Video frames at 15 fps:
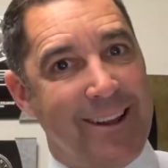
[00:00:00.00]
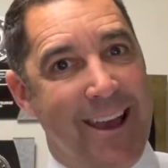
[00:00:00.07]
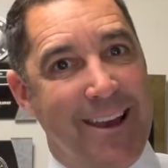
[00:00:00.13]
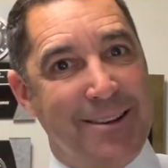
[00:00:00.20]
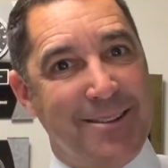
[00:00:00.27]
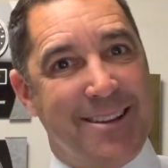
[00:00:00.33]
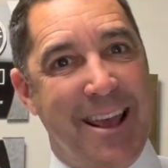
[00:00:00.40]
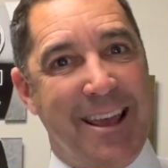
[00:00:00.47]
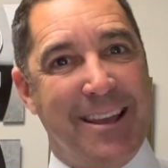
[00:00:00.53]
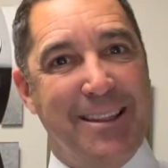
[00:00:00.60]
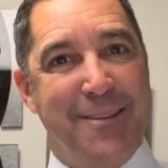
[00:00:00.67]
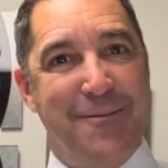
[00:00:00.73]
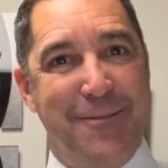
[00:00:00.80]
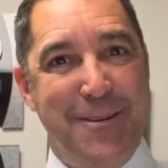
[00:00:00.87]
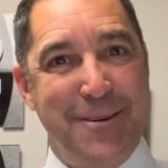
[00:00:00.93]
and take in the
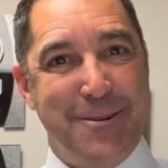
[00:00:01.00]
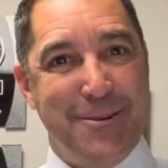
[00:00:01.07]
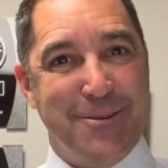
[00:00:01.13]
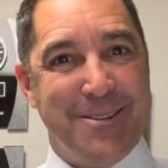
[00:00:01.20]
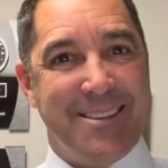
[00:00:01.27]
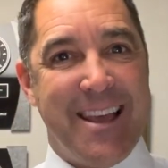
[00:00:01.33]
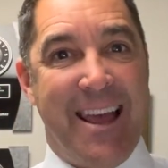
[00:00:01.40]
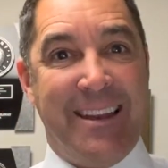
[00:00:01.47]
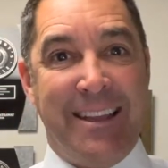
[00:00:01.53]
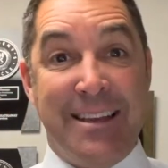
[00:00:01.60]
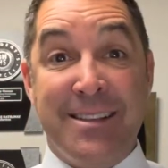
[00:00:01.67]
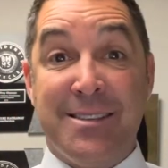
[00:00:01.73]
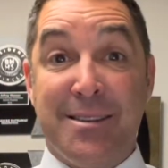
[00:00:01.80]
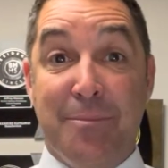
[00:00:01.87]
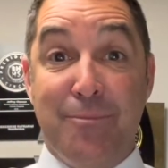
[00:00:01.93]
views and eat
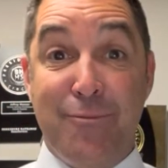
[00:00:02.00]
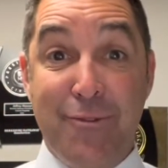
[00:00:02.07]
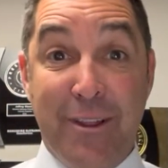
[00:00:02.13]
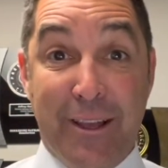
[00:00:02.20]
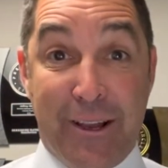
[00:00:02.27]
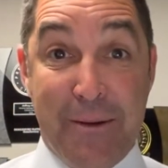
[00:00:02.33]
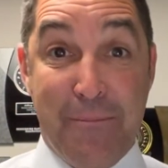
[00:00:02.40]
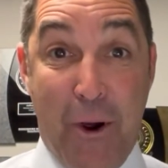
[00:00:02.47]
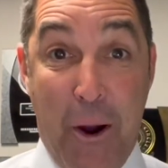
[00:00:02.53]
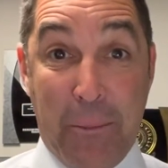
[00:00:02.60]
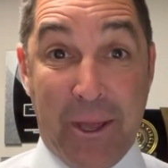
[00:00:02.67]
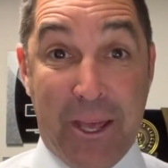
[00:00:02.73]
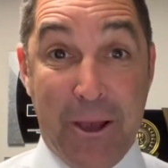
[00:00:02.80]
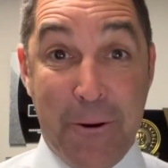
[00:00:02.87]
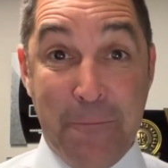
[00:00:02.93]
some really good
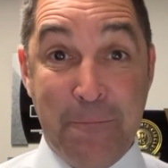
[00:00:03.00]
barbecue.